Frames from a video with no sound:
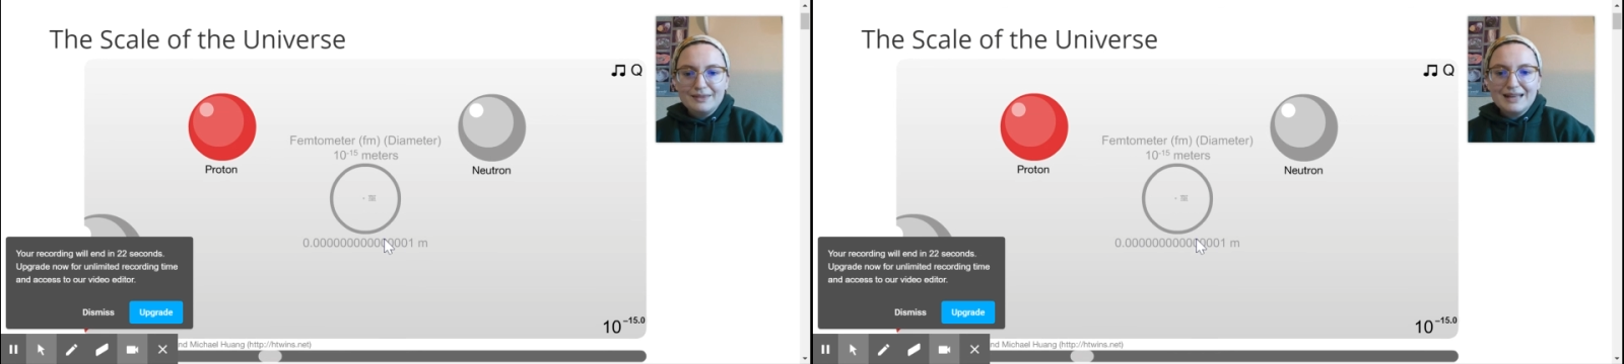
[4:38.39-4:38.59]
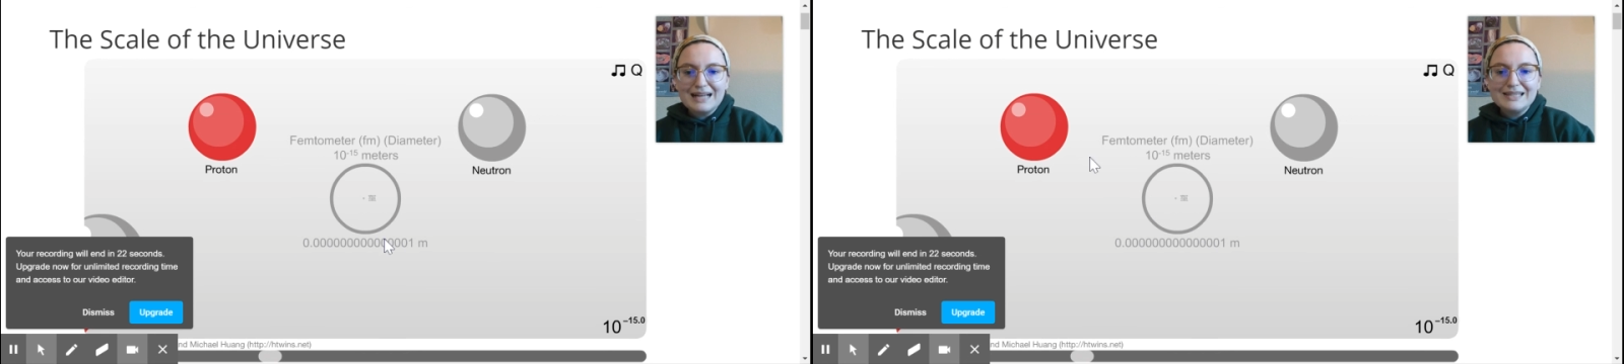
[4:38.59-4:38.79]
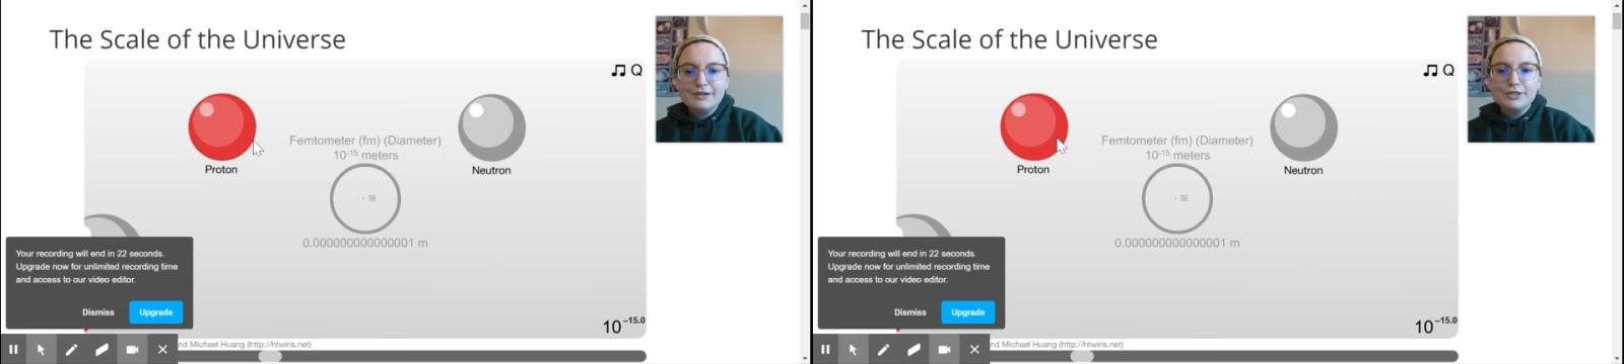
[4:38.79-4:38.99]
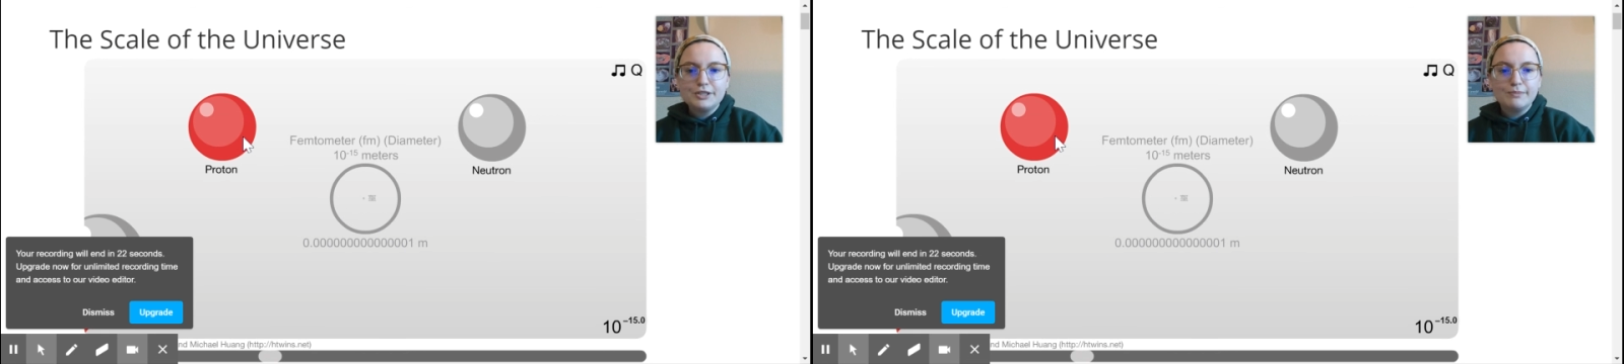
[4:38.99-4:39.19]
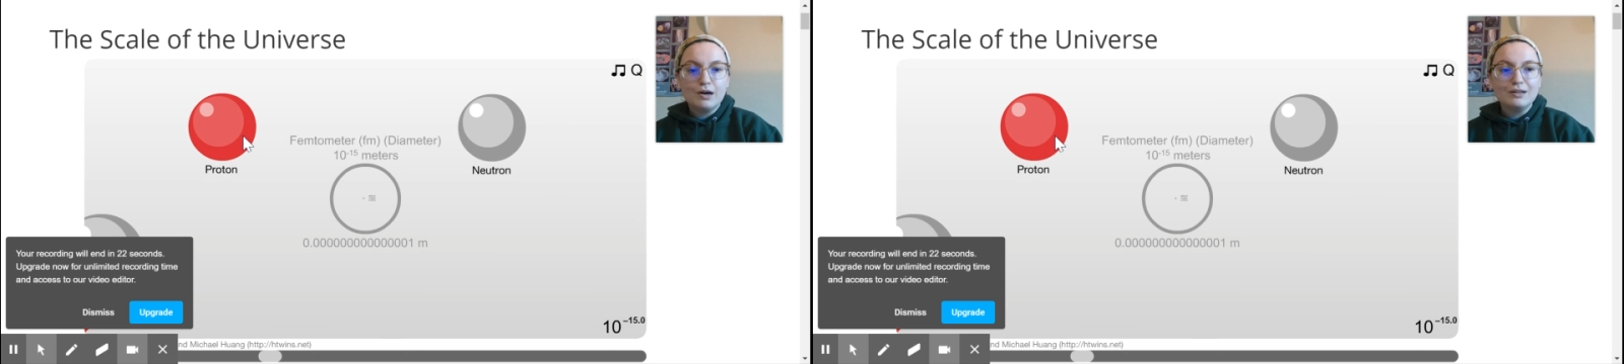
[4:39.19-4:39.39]
That's how
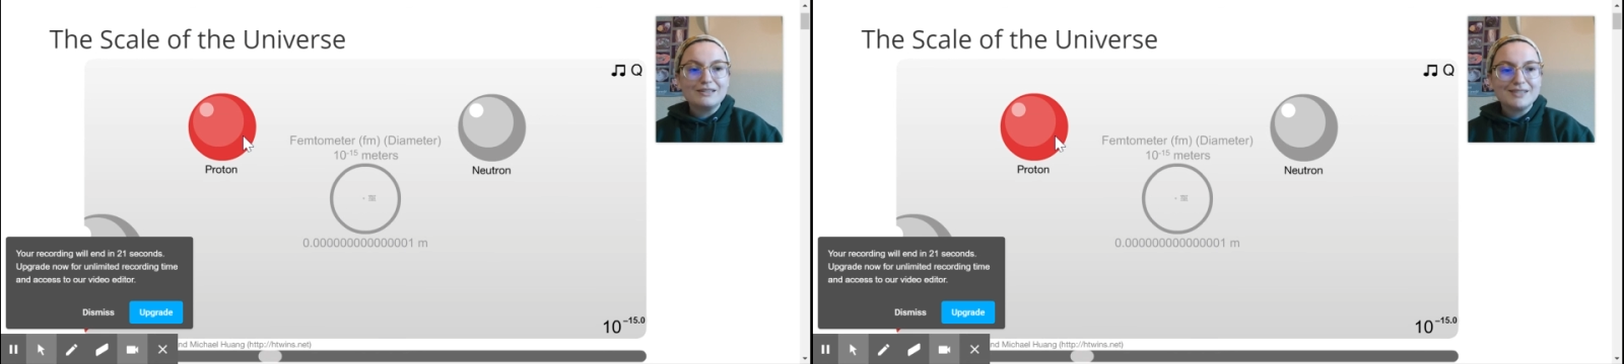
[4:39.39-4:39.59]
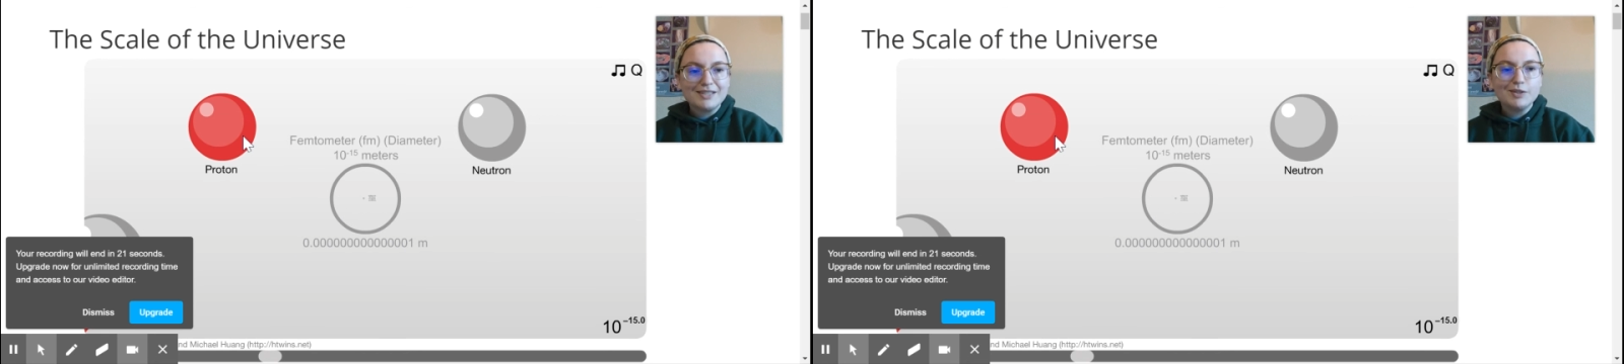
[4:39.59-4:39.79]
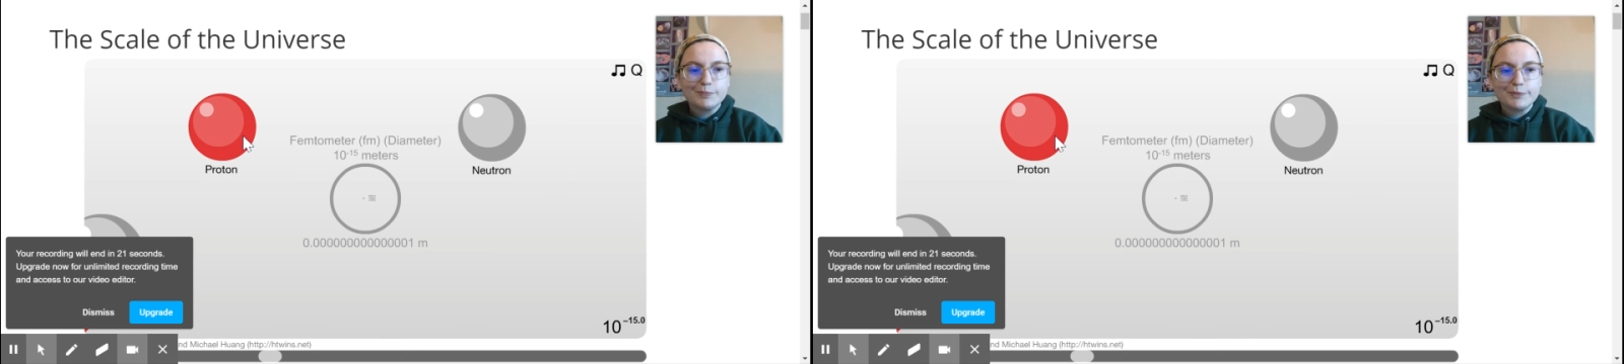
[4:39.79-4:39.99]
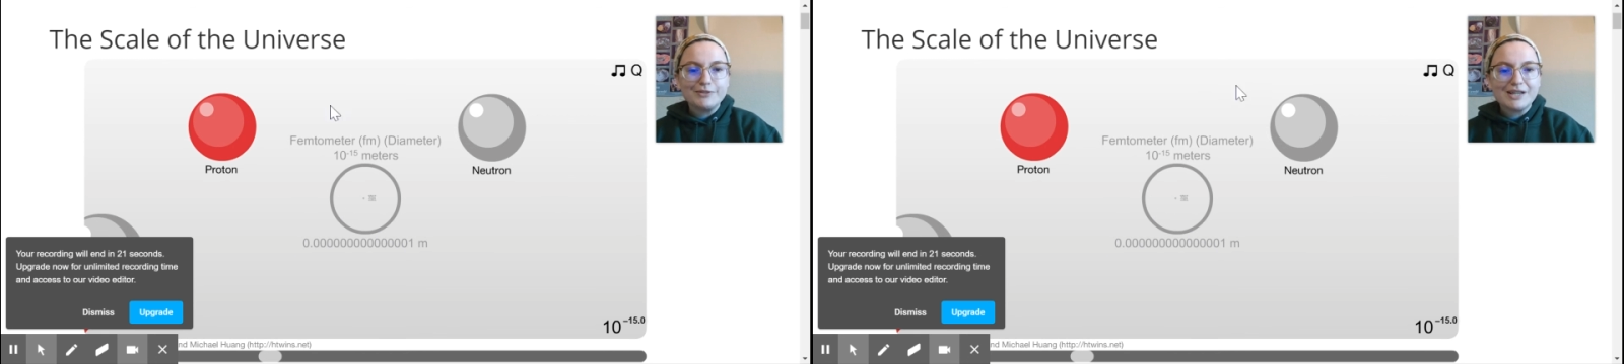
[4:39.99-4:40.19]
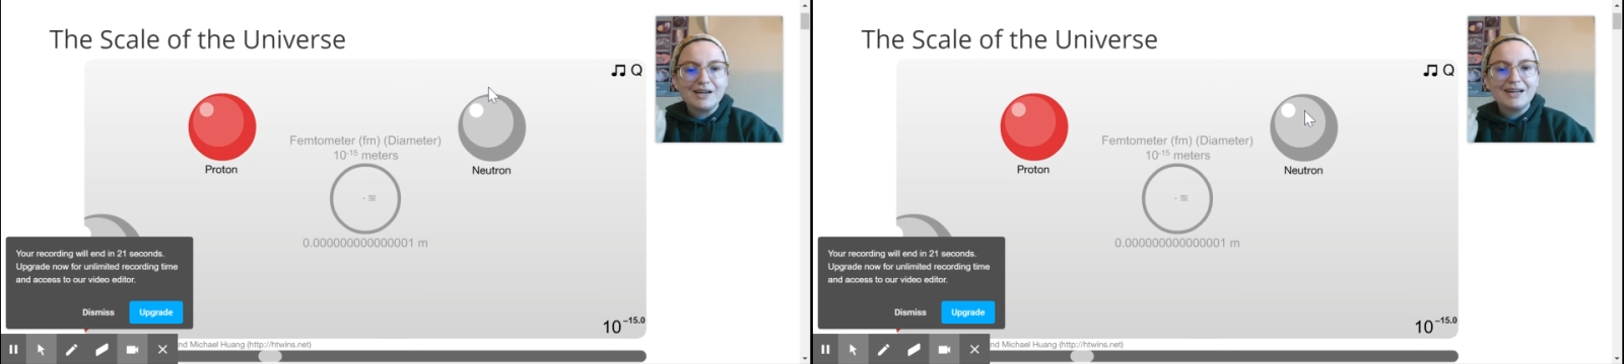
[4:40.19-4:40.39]
small a single
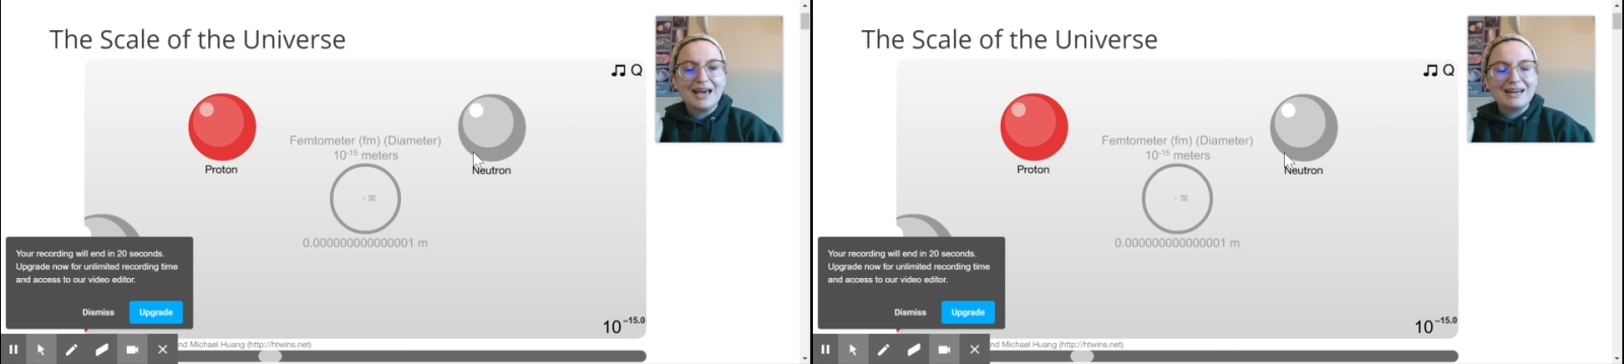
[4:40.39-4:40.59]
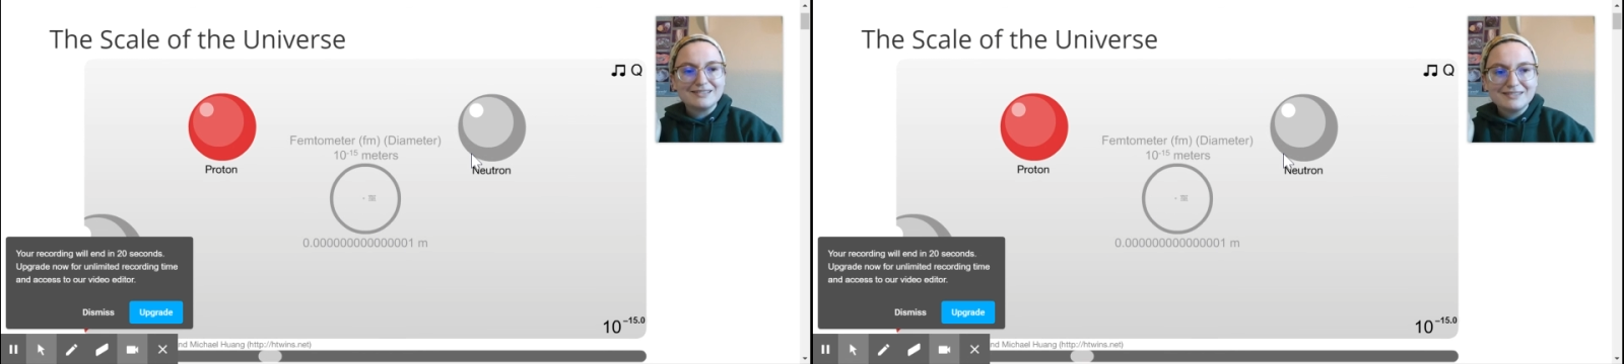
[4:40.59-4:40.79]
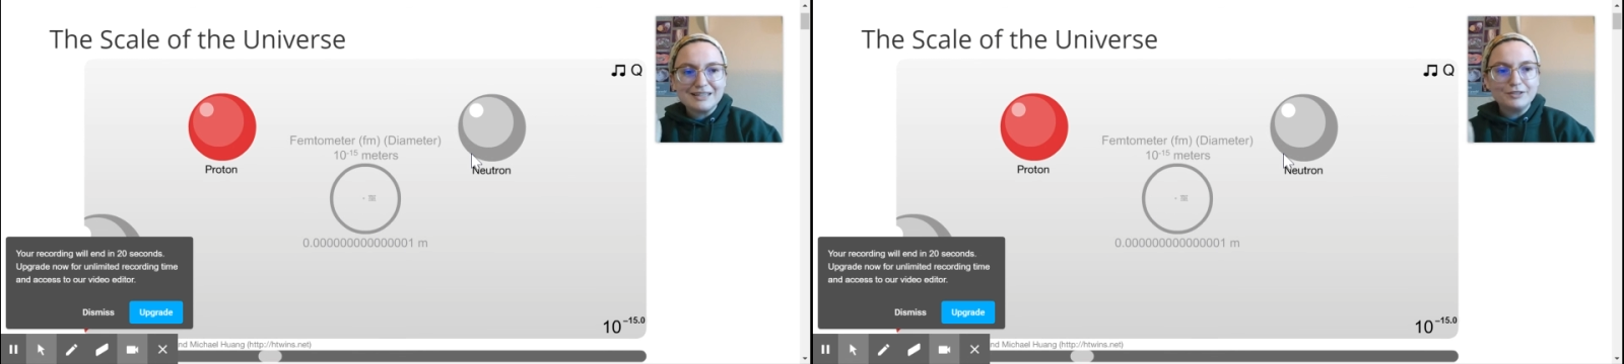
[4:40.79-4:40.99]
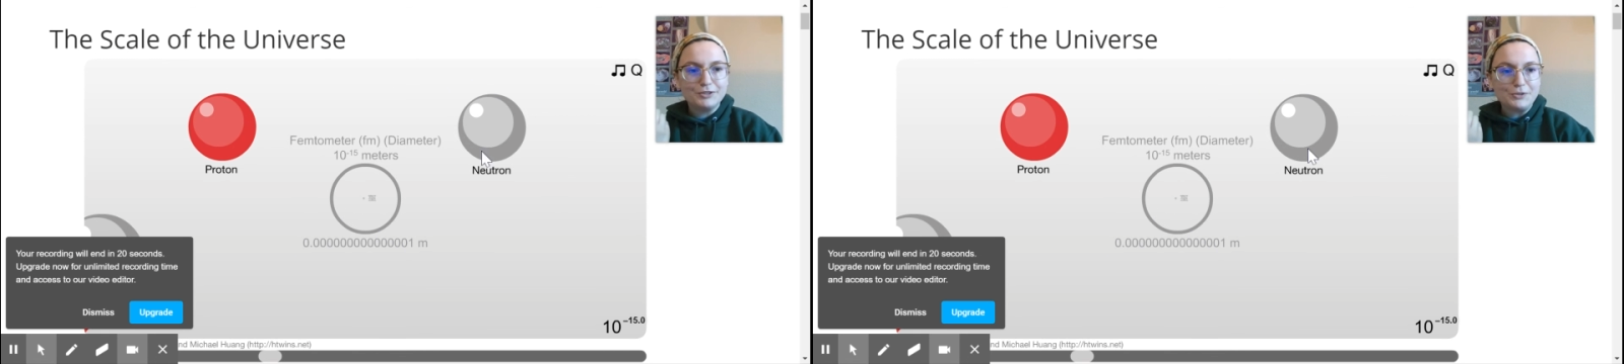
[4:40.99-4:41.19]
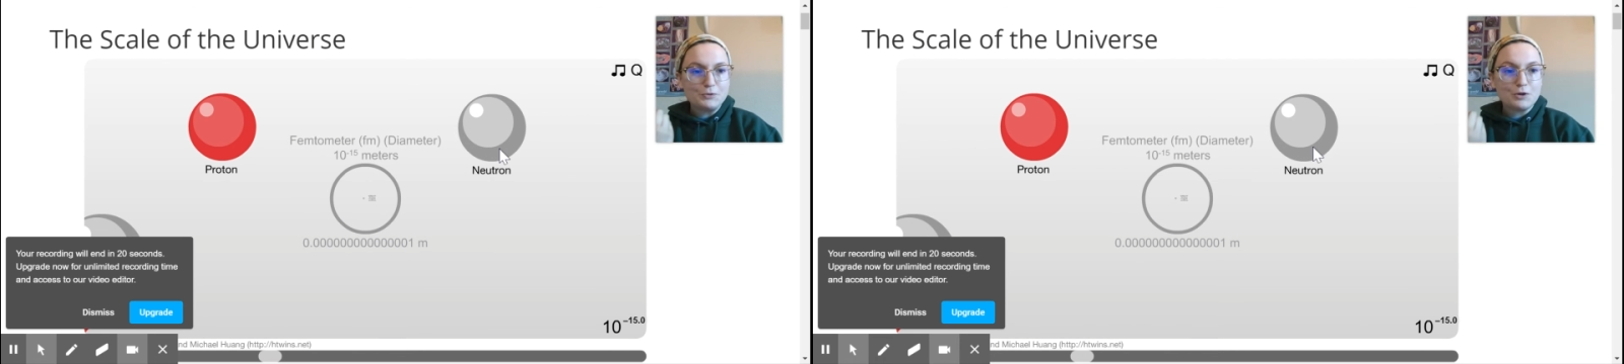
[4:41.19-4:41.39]
proton and a single
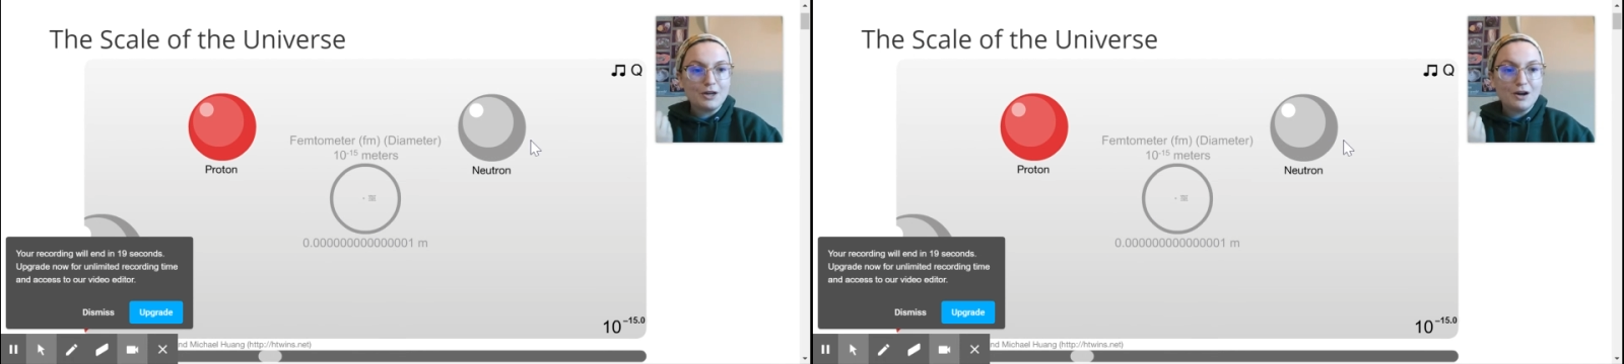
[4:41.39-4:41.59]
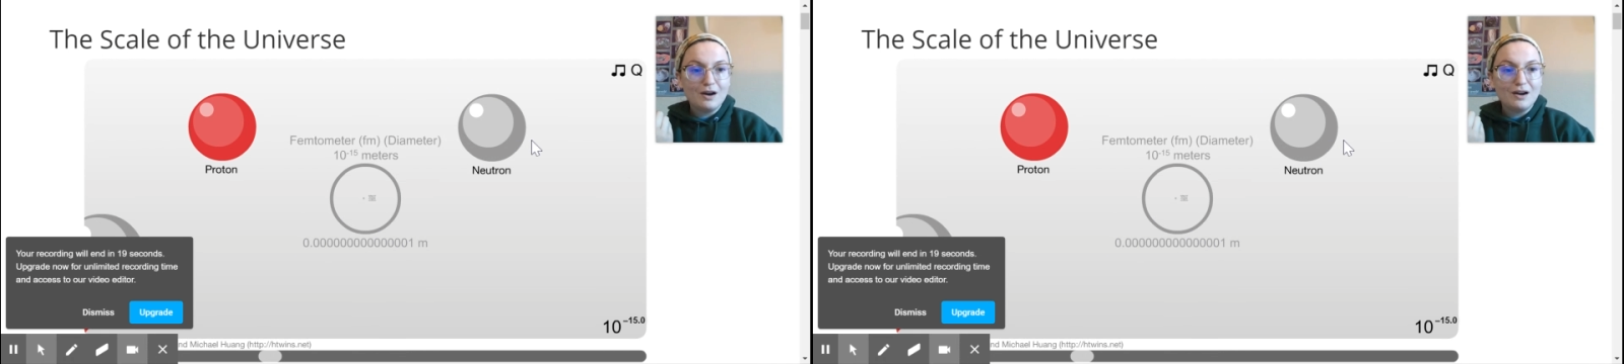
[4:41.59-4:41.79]
neutron are.